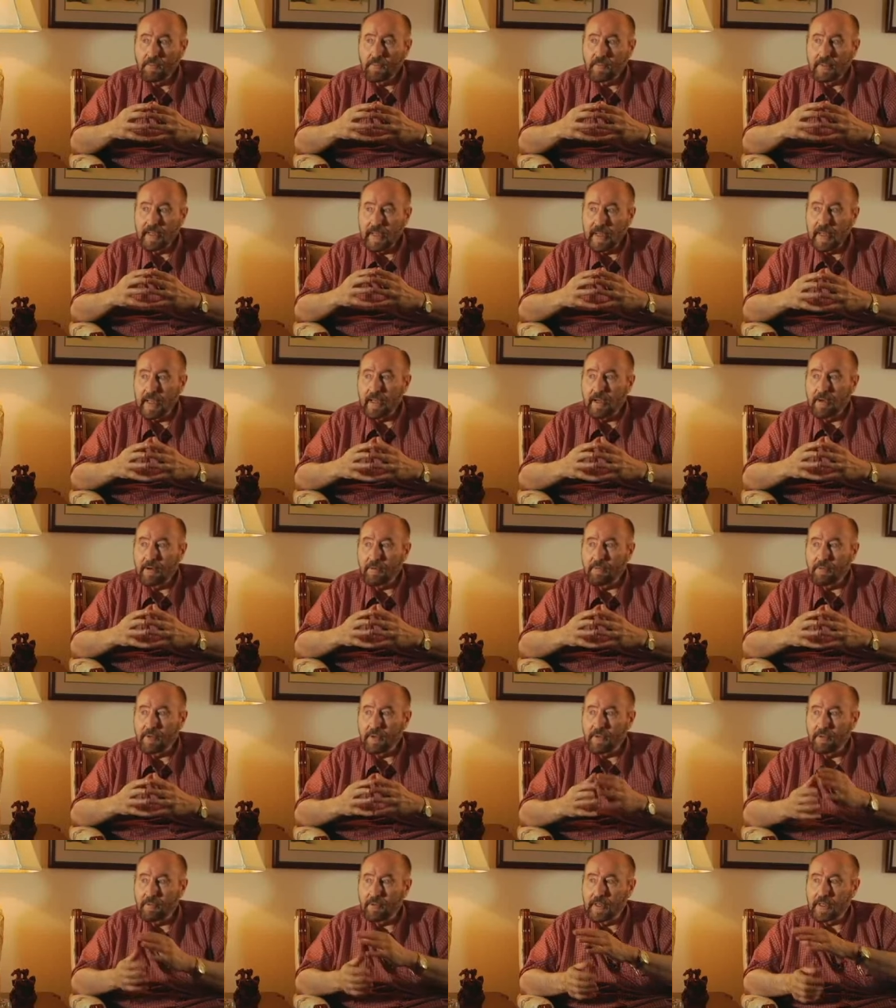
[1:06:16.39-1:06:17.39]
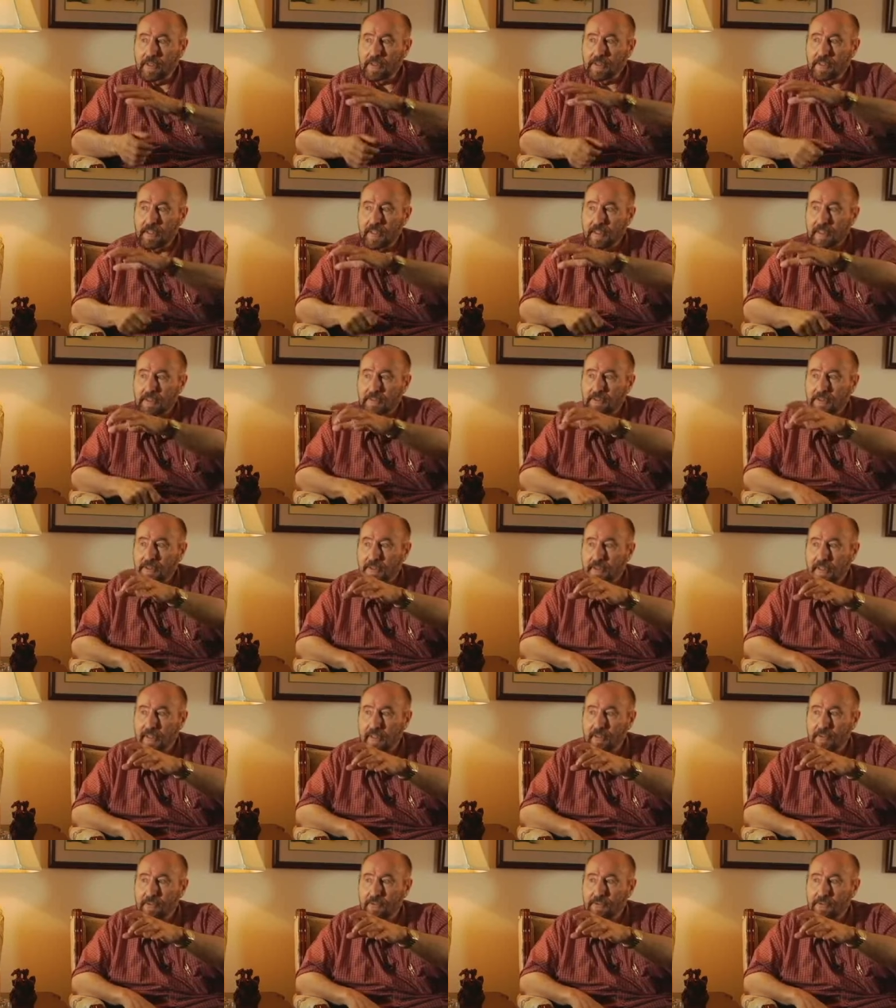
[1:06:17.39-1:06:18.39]
now, with the way science is
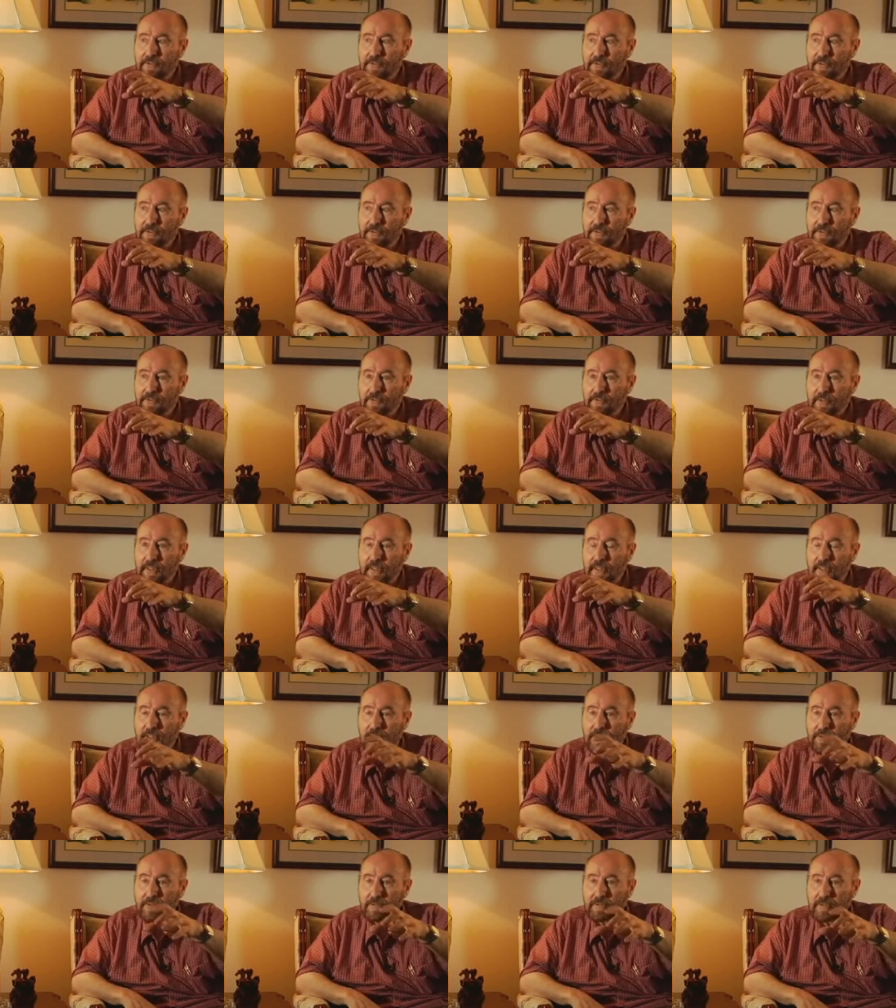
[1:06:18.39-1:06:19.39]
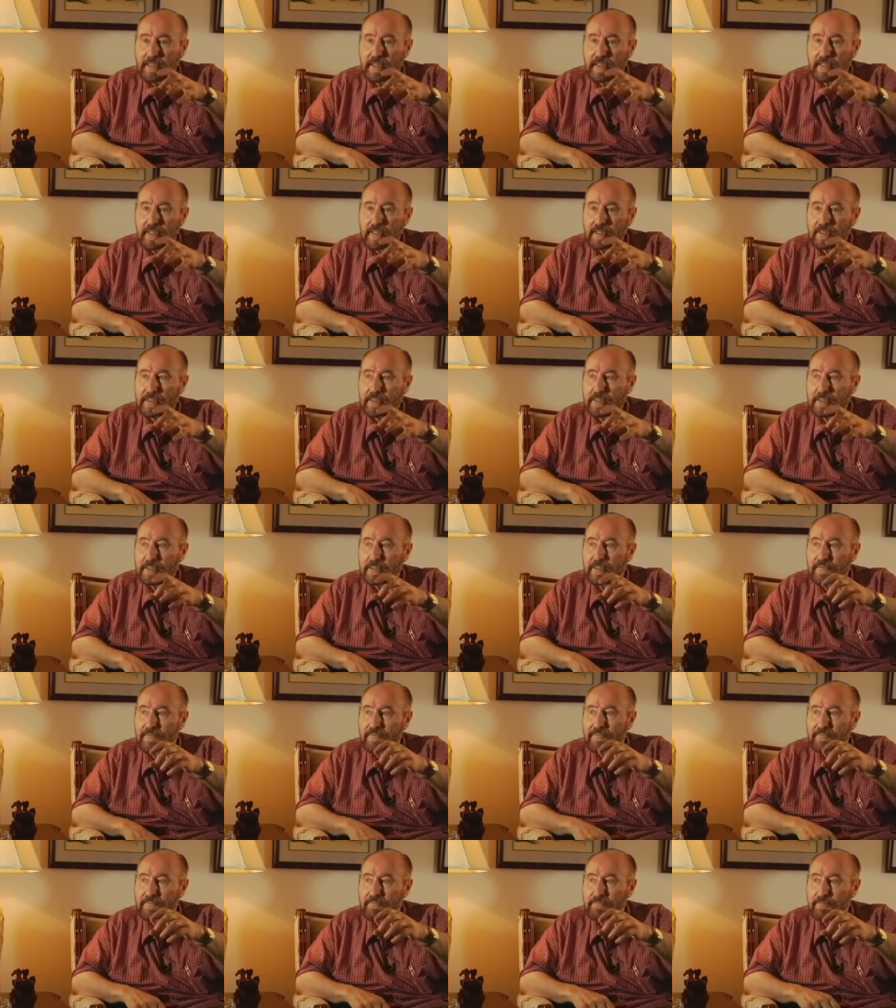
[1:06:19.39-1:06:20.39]
now controlled, in the old days,
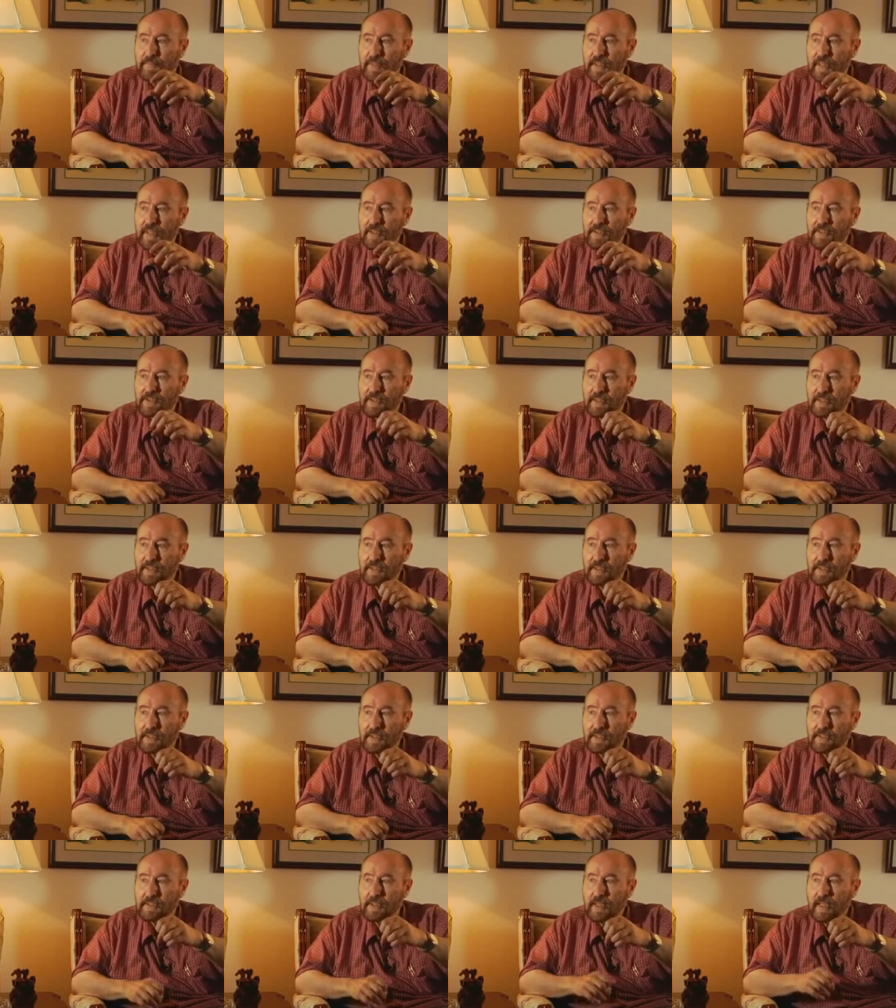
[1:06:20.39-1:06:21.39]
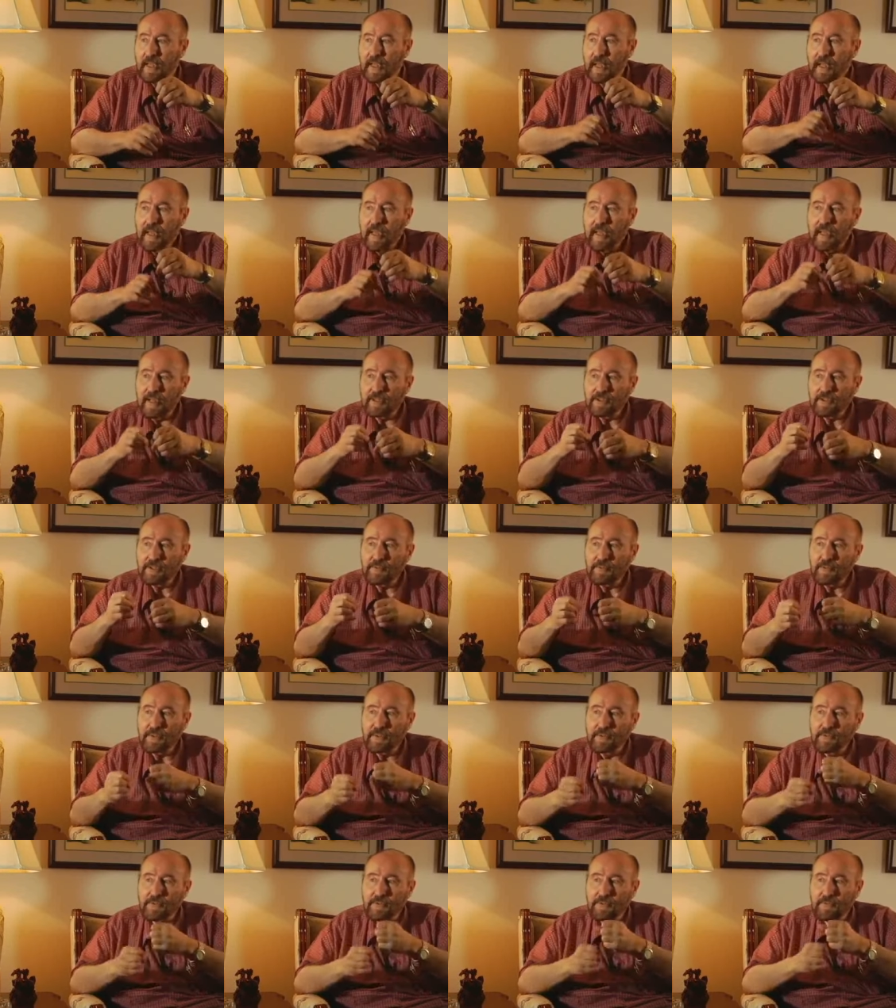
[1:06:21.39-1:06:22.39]
the PhDs had some
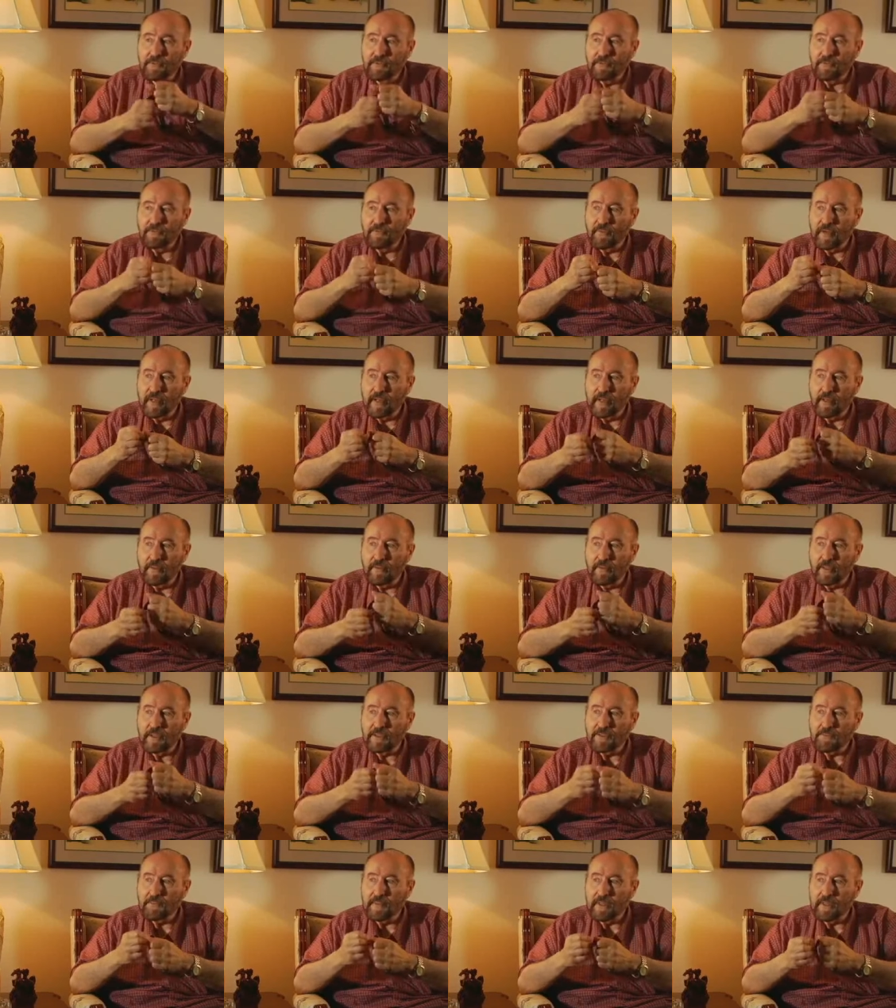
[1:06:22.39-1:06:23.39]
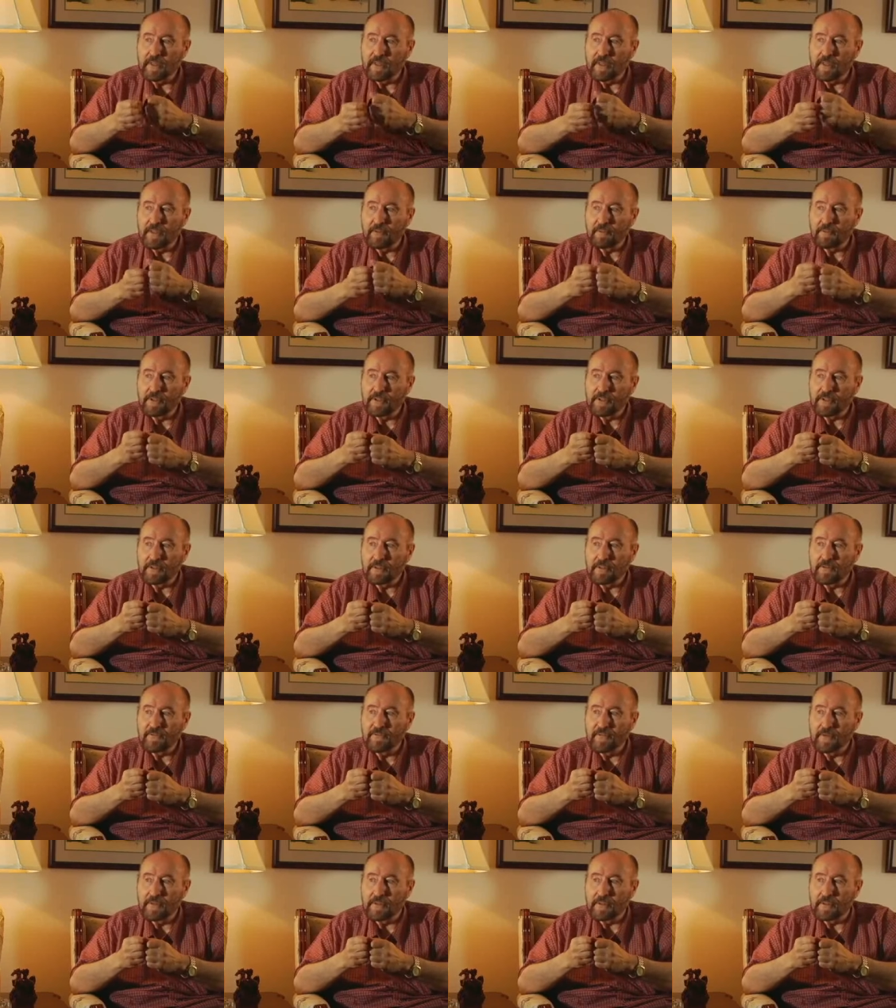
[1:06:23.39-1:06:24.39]
control over how they spent their
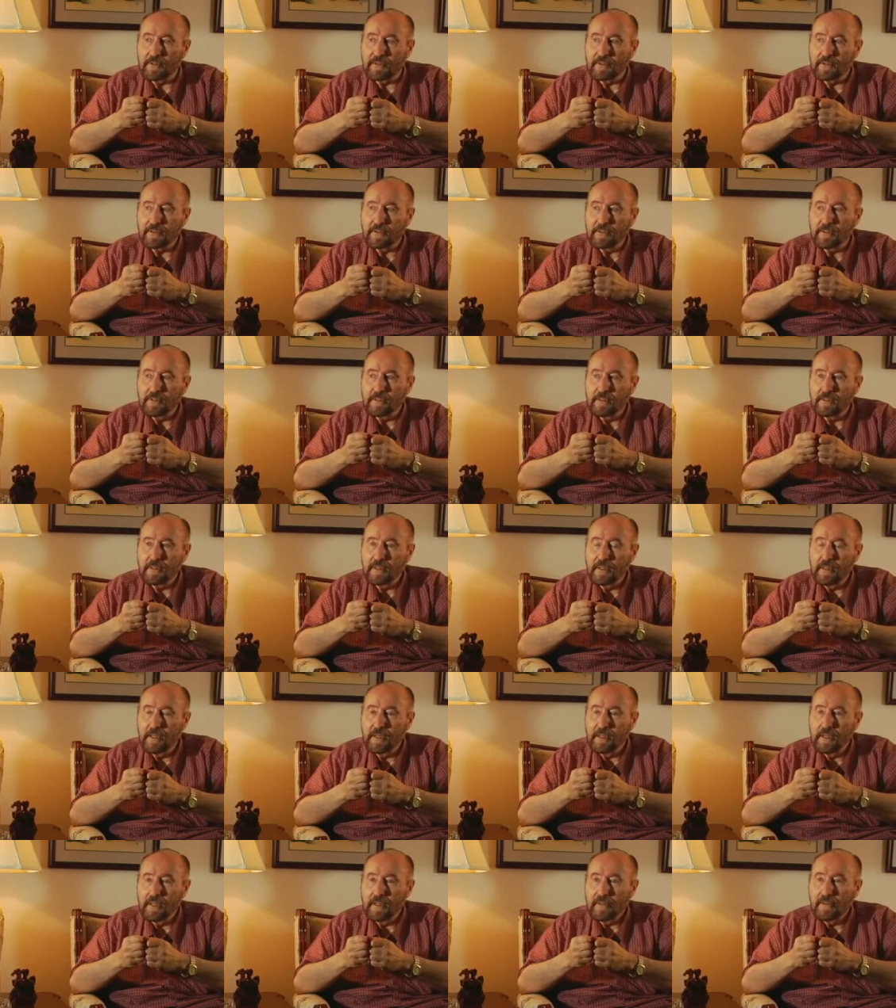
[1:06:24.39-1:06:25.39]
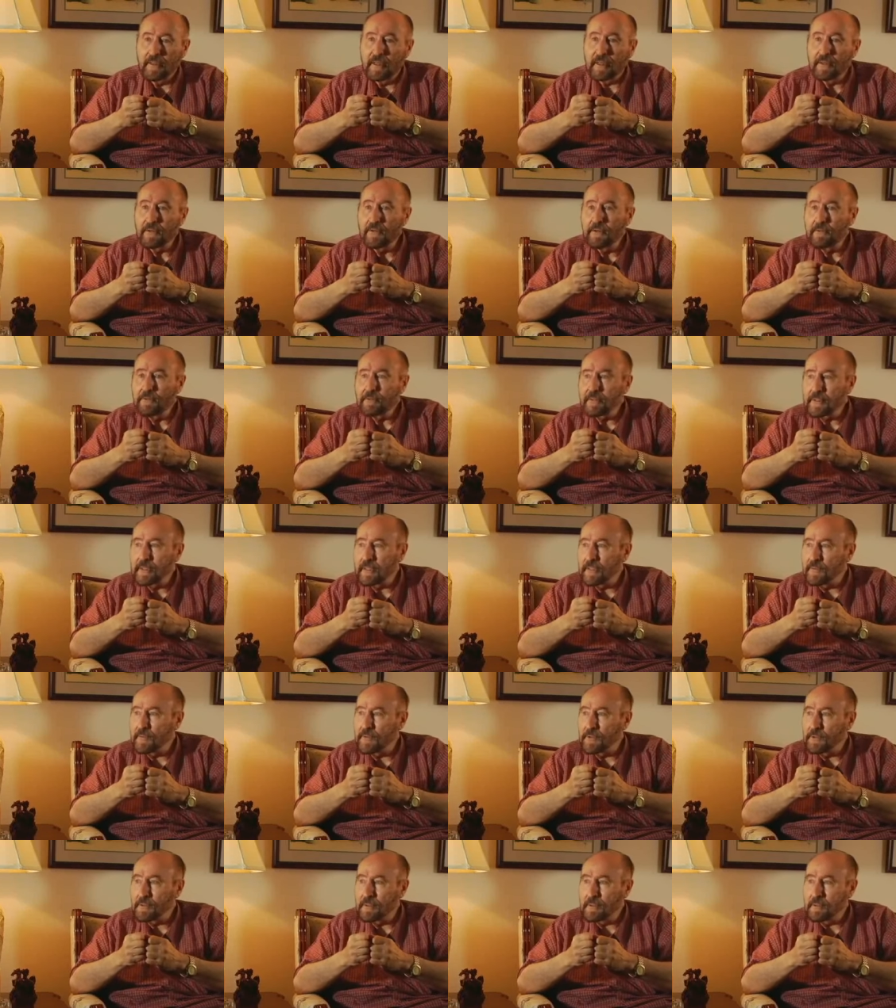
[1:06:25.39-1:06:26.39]
research funds. They don't
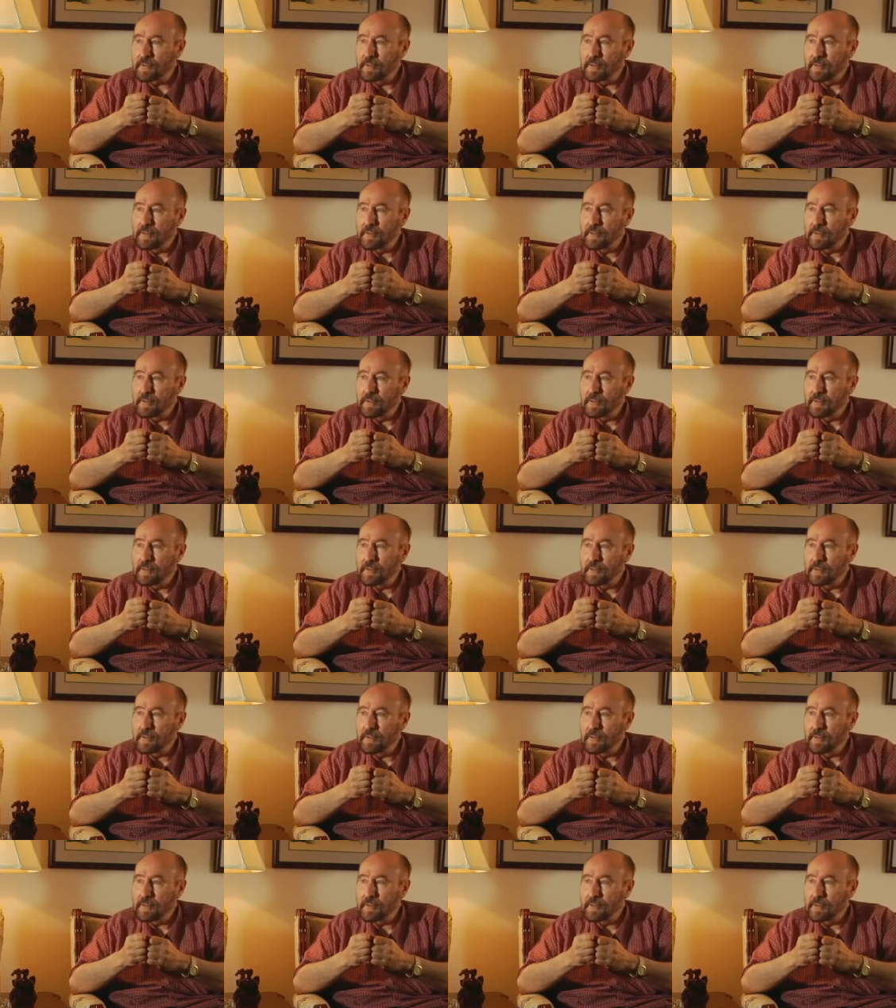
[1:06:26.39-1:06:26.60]
anymore.